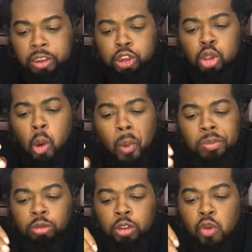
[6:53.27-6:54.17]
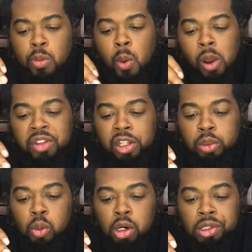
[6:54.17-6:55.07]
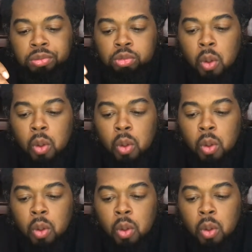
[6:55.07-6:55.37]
So, if you could be one thing in the world,